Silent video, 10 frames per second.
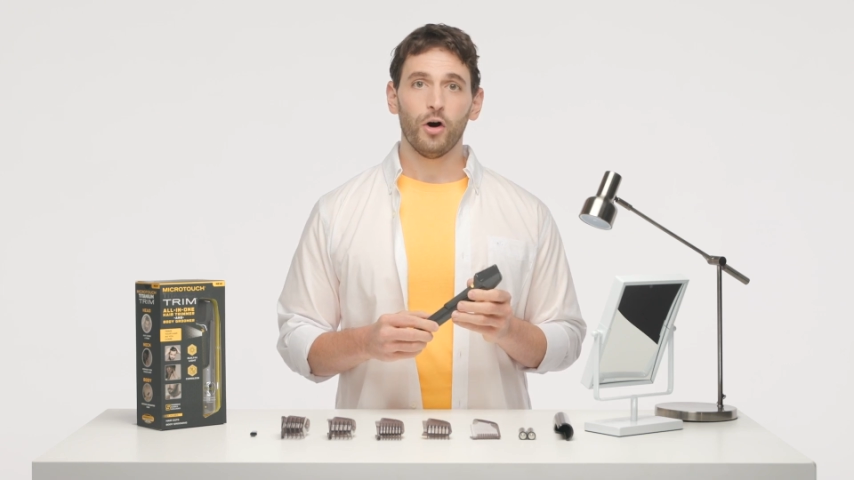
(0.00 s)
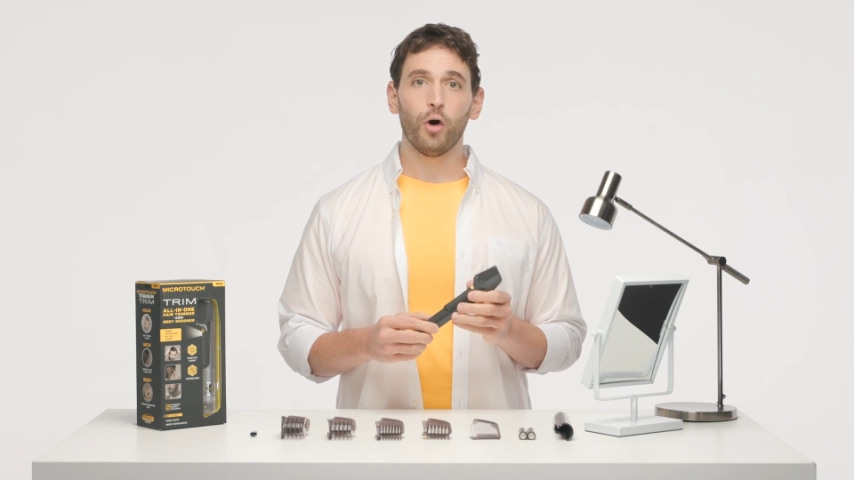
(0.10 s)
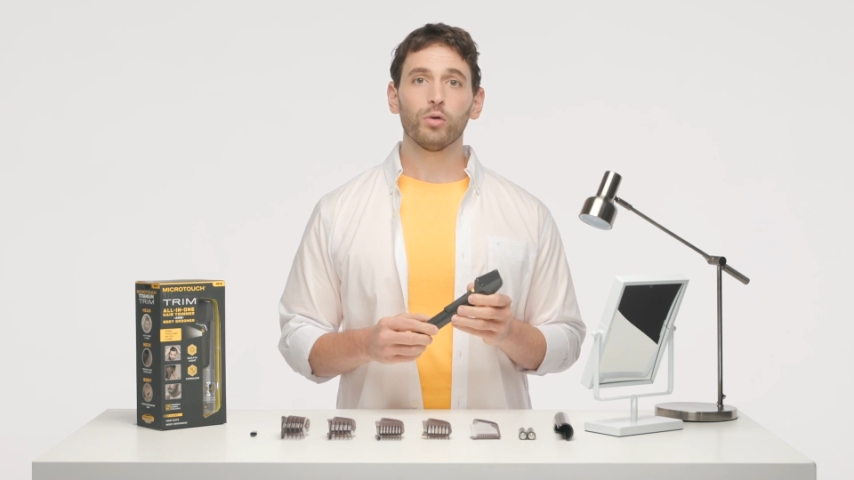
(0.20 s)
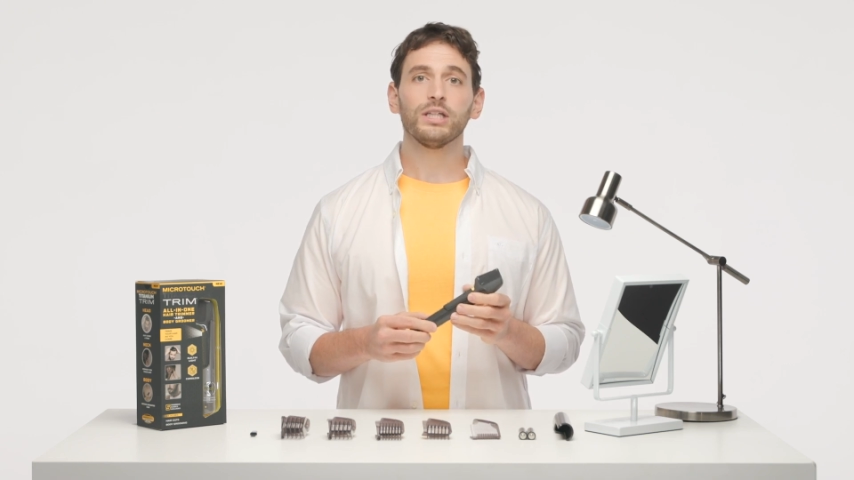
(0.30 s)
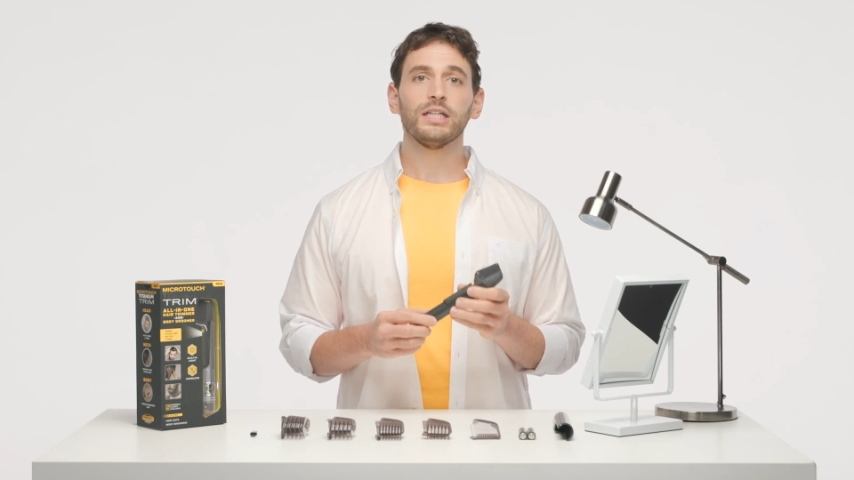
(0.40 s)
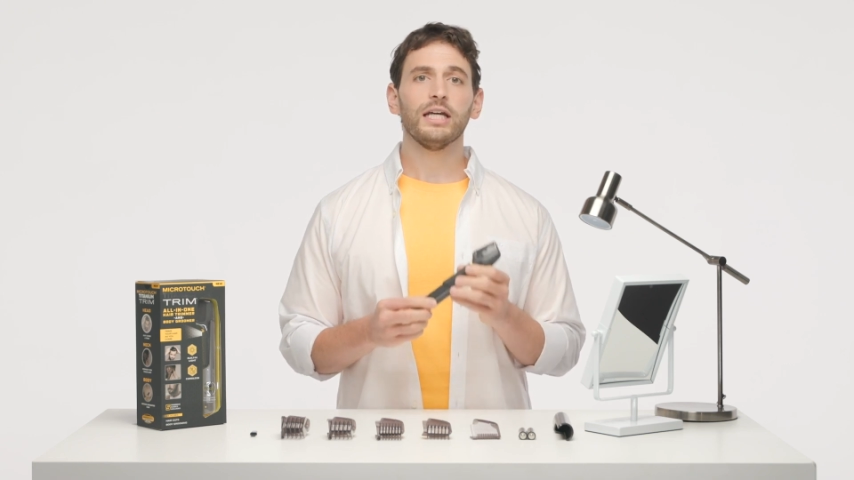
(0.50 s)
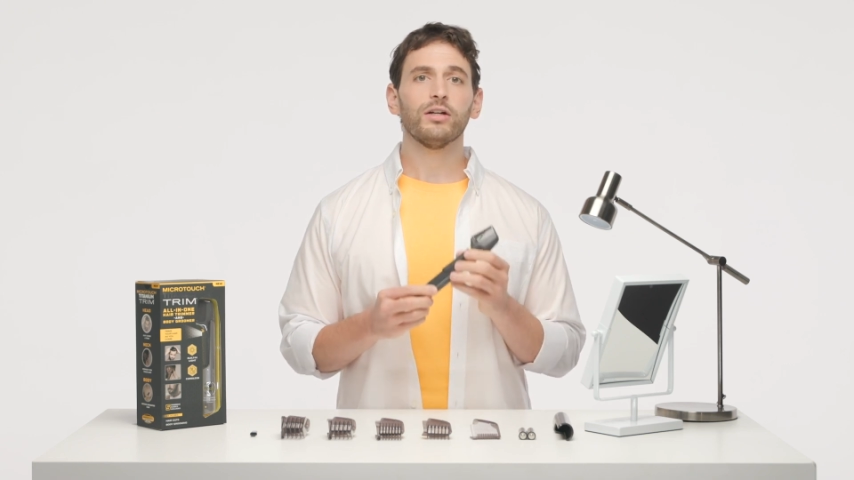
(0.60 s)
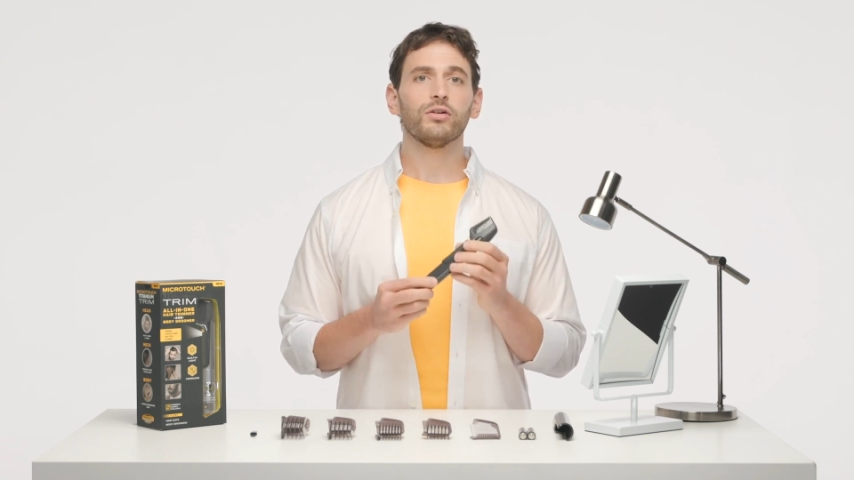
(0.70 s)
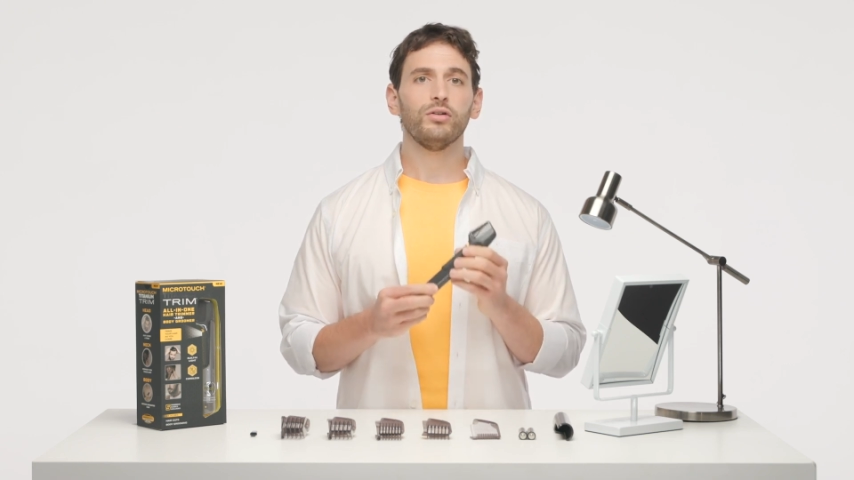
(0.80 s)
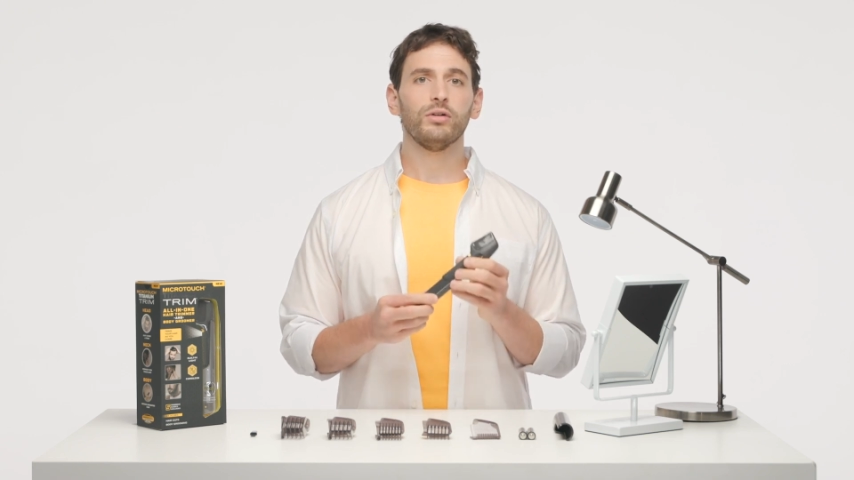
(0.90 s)
Holding the
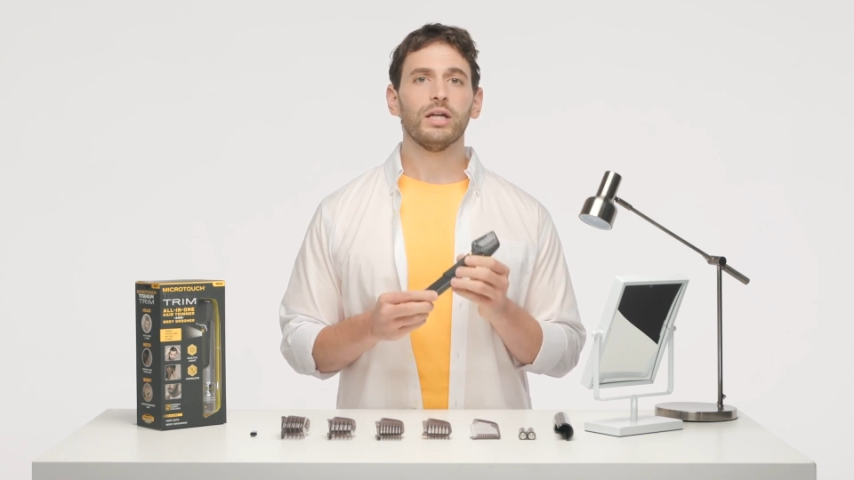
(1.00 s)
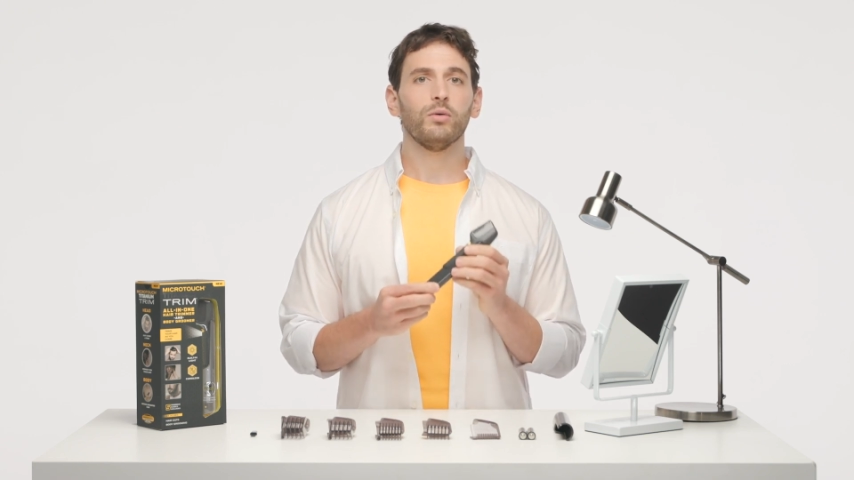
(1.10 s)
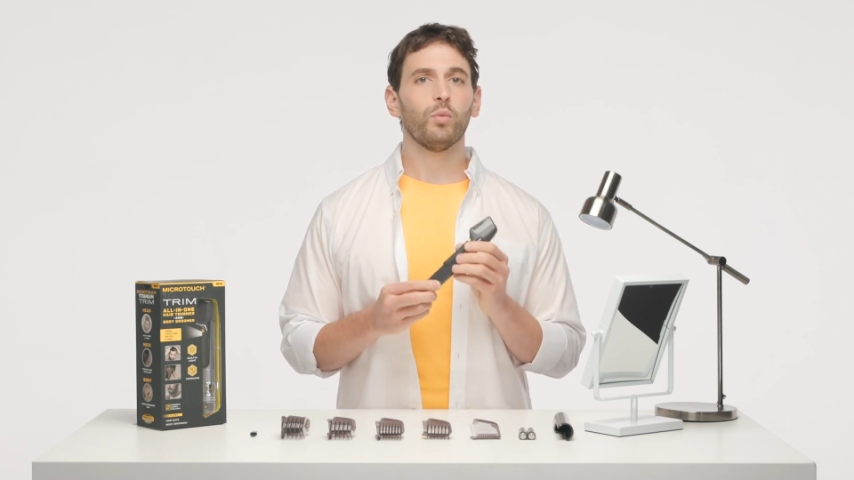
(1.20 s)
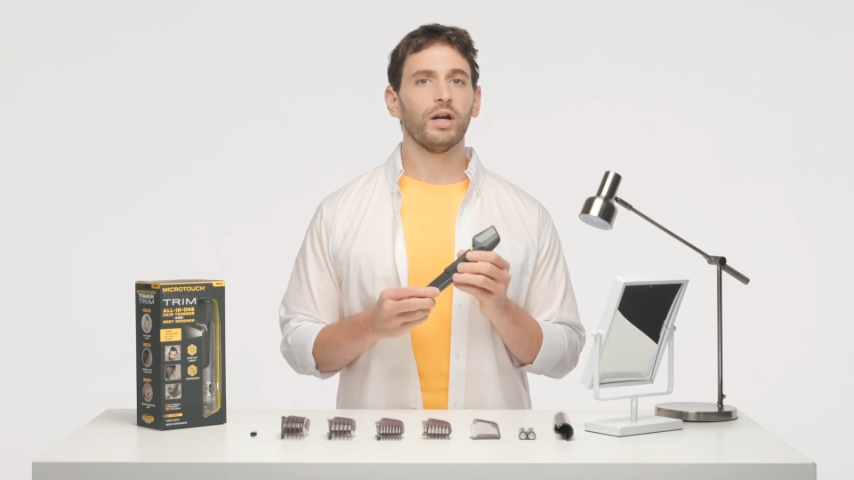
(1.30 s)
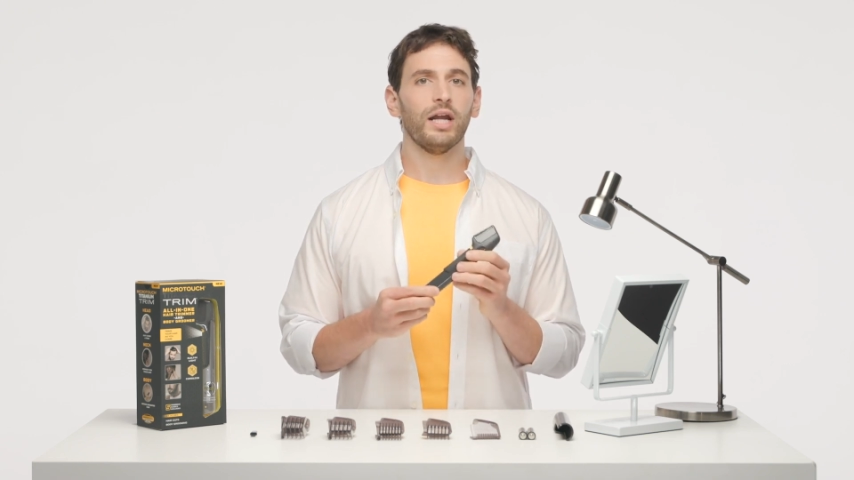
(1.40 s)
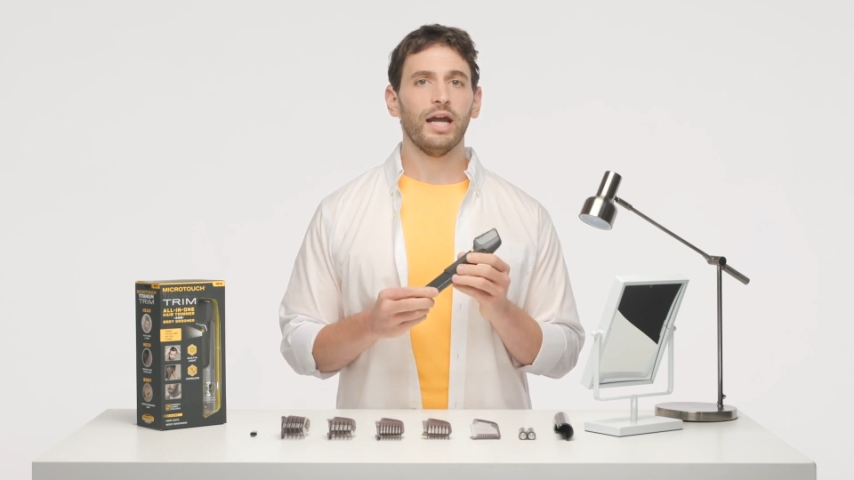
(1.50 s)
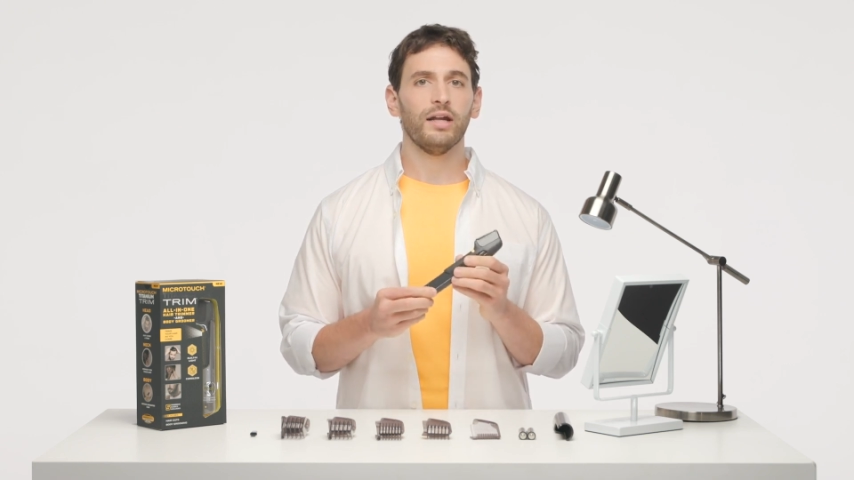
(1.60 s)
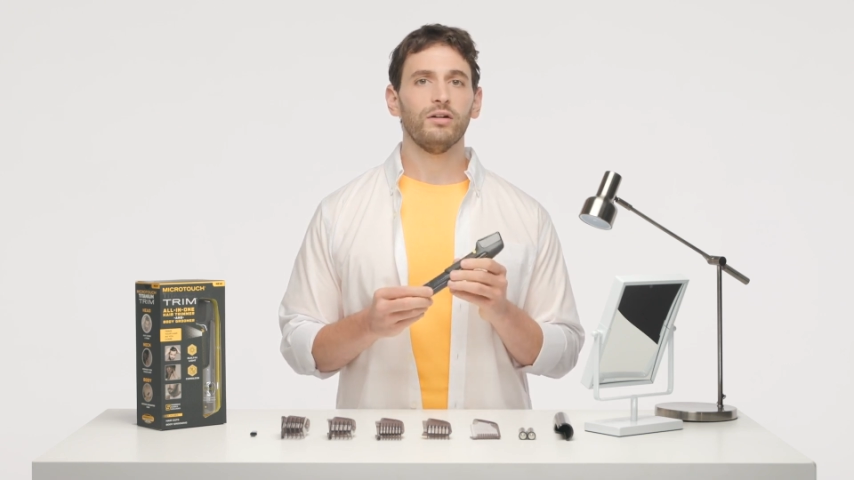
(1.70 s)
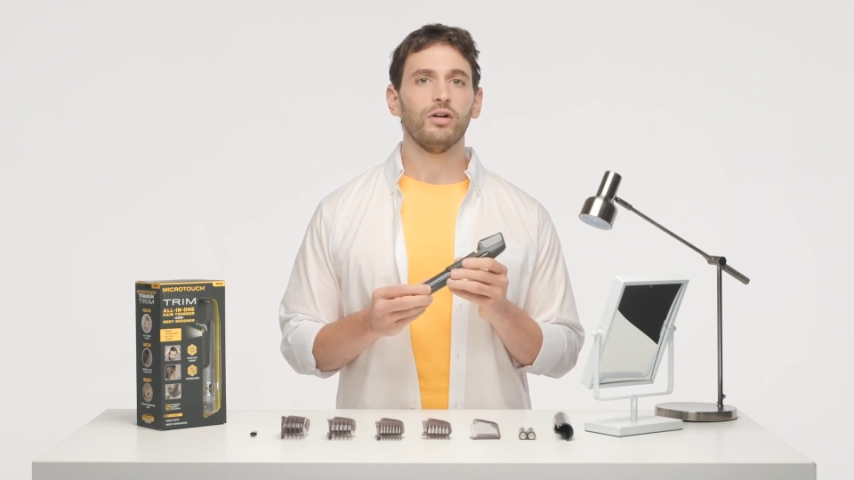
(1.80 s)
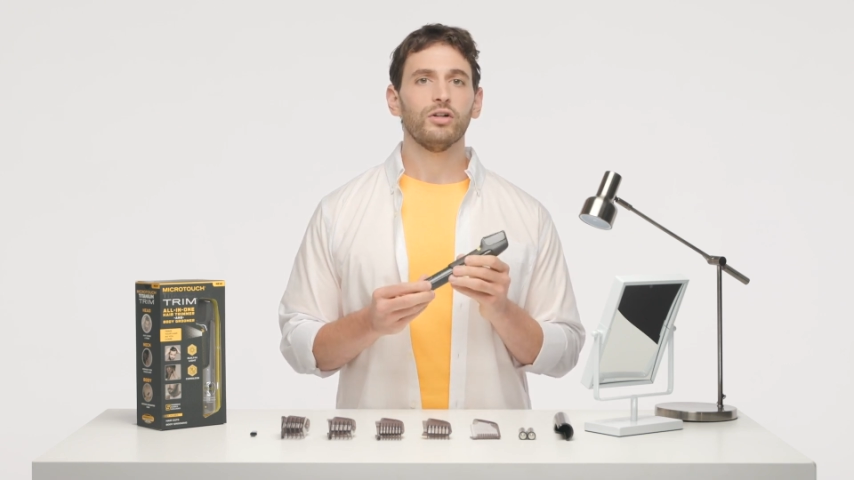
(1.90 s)
inner unit in one hand,